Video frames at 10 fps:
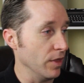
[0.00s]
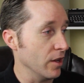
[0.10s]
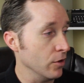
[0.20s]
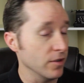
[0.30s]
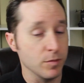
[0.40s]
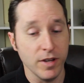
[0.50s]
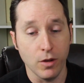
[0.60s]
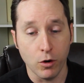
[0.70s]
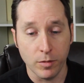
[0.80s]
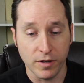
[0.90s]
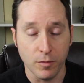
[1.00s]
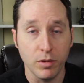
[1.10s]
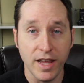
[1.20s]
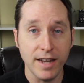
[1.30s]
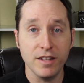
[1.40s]
they couldn't explain the orbit of the
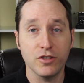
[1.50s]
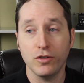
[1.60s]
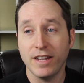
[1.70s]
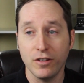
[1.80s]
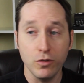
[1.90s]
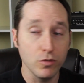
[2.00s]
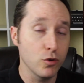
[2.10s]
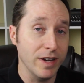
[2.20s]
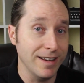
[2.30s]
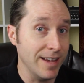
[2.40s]
planets, Sir Isaac Newton created